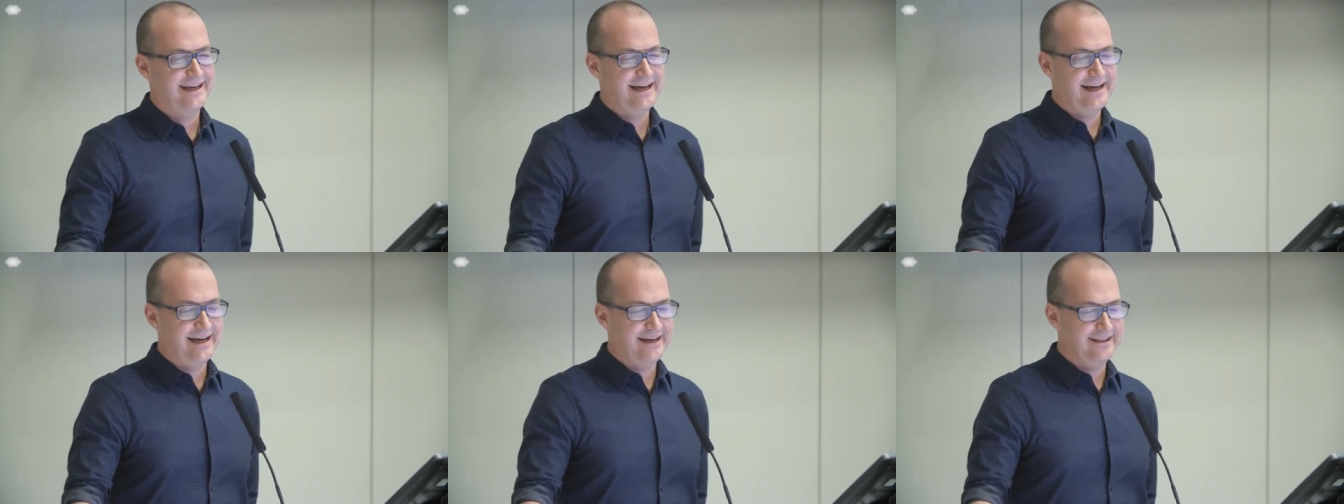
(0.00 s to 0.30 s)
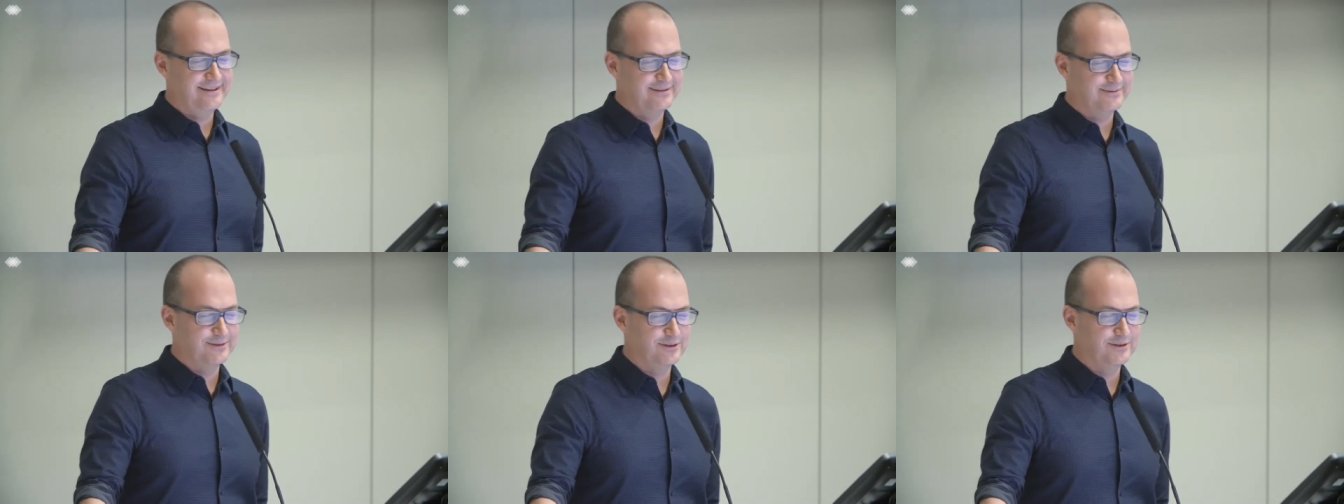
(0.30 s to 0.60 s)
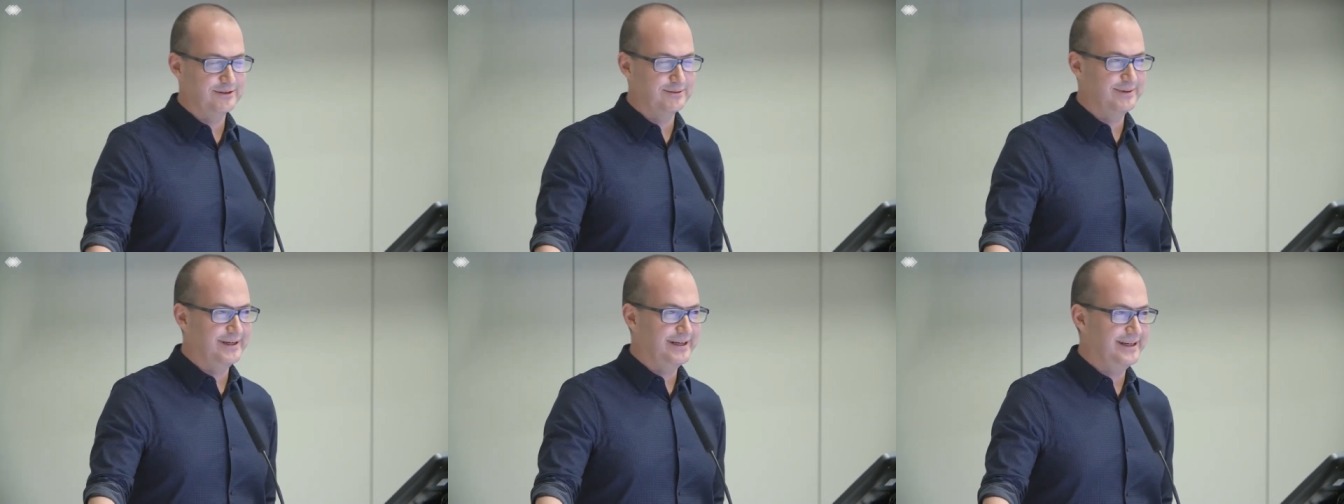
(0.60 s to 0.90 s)
at the
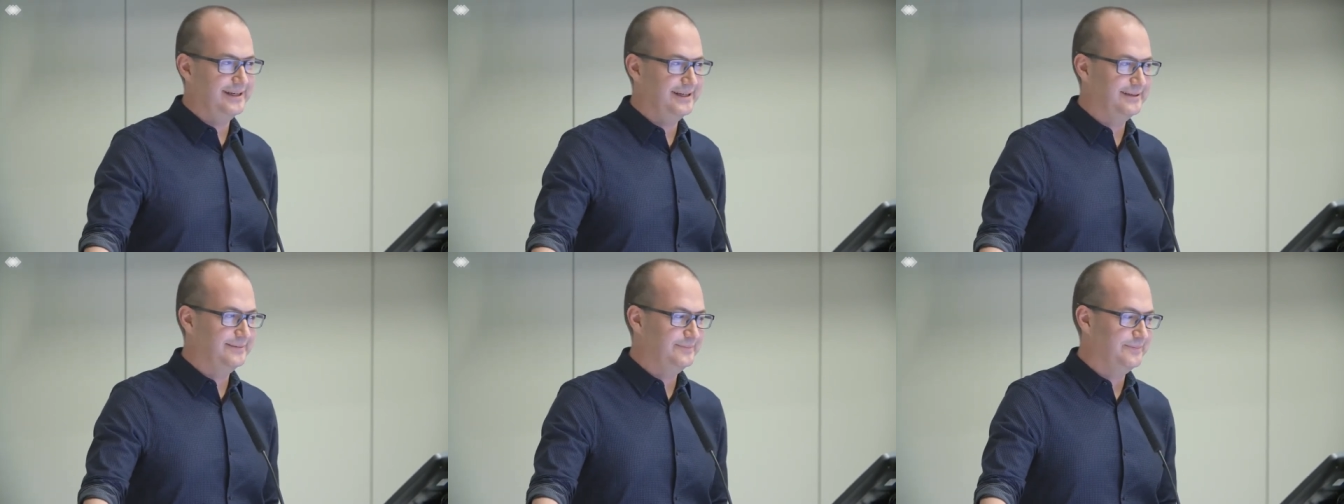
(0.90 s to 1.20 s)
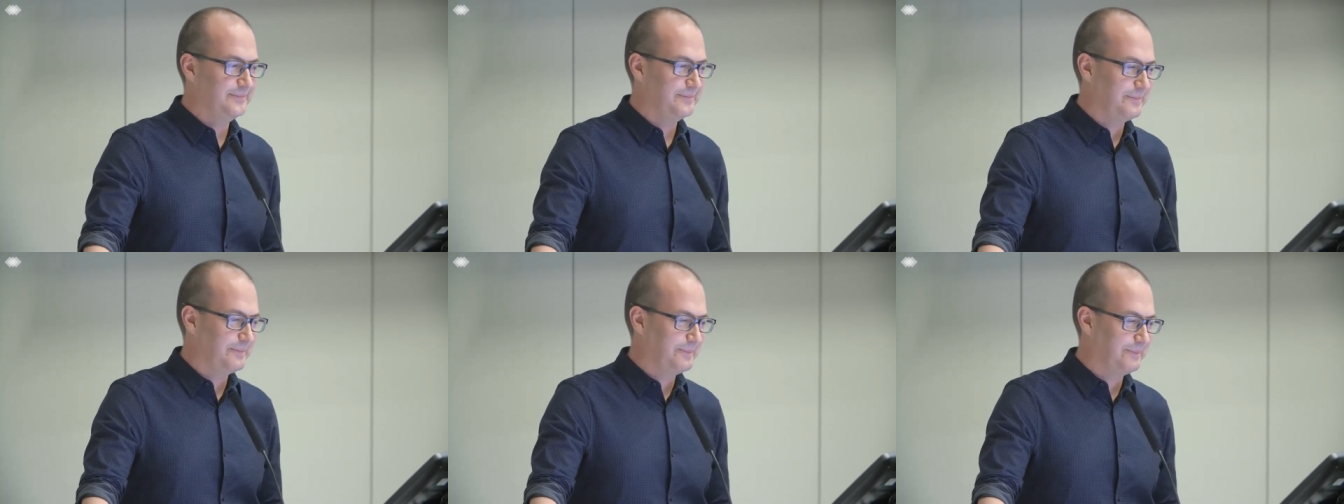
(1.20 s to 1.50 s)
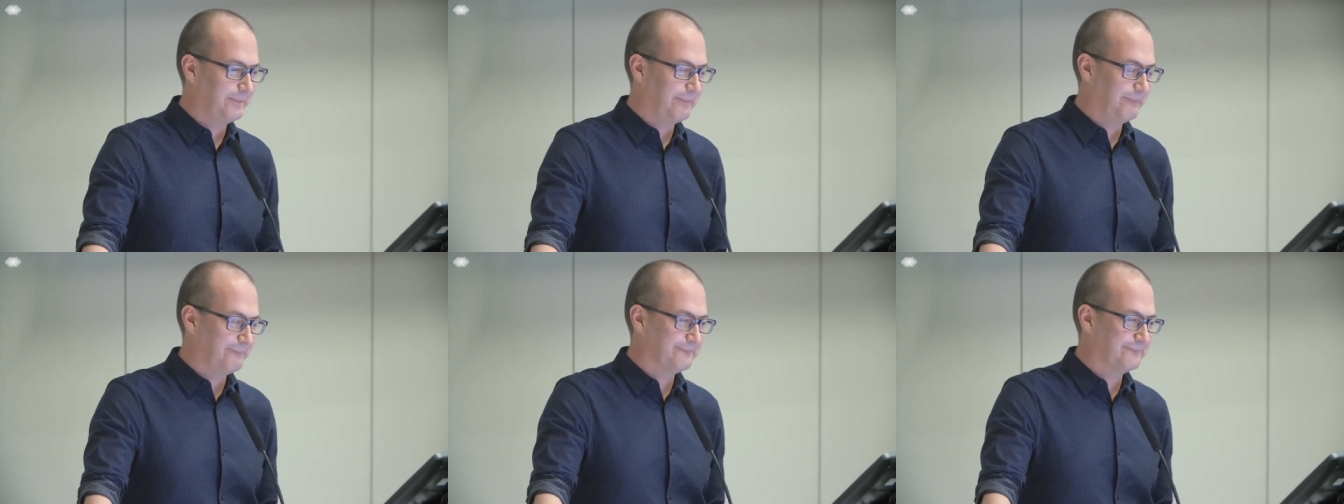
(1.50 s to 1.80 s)
rollerblading,
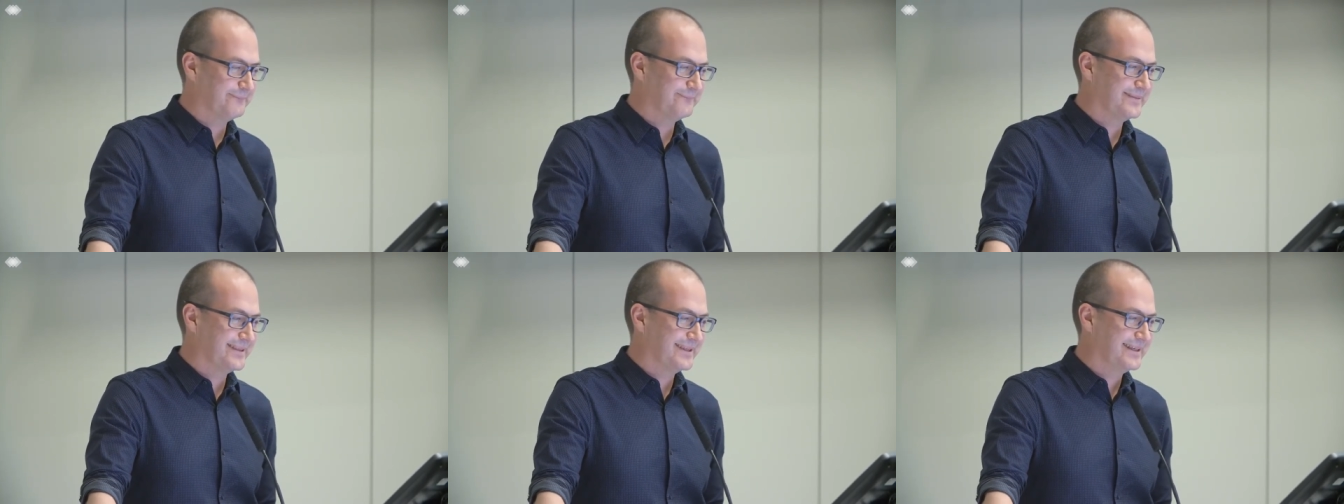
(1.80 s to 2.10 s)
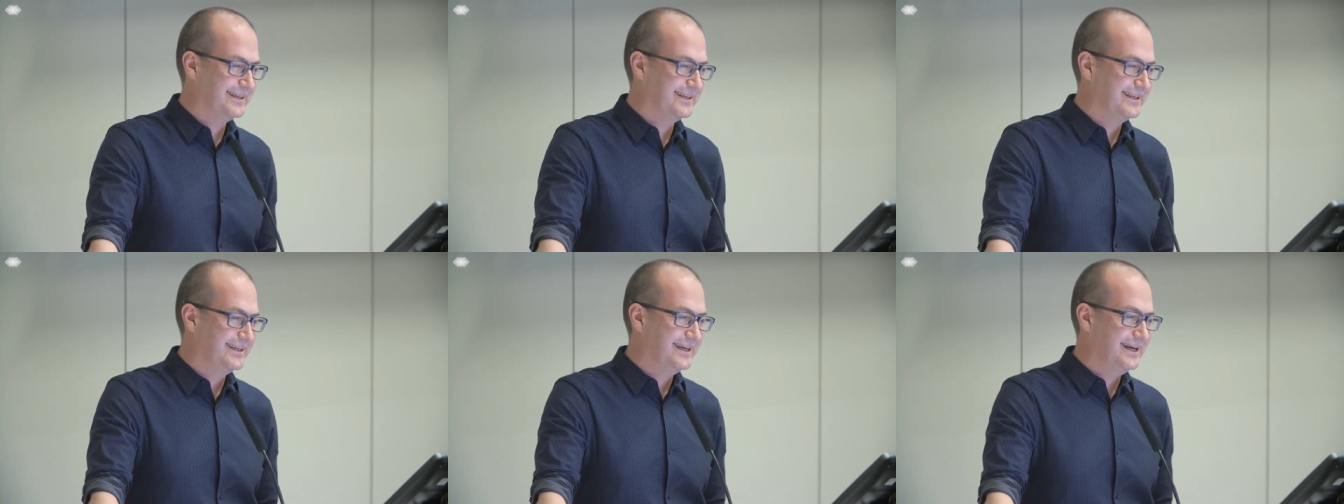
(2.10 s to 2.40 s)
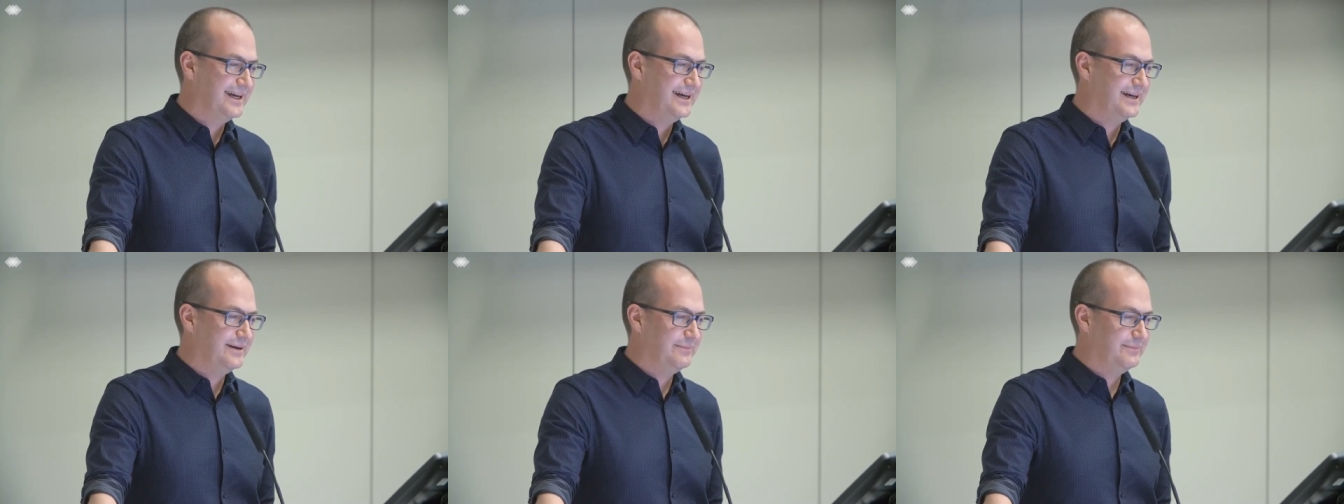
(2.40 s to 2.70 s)

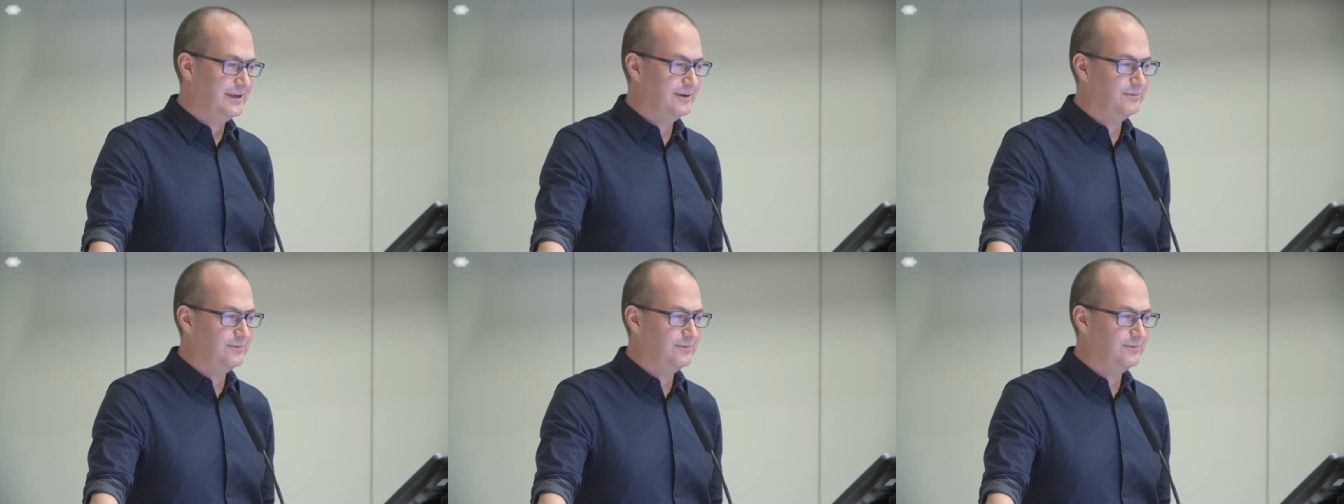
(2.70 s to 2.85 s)
um,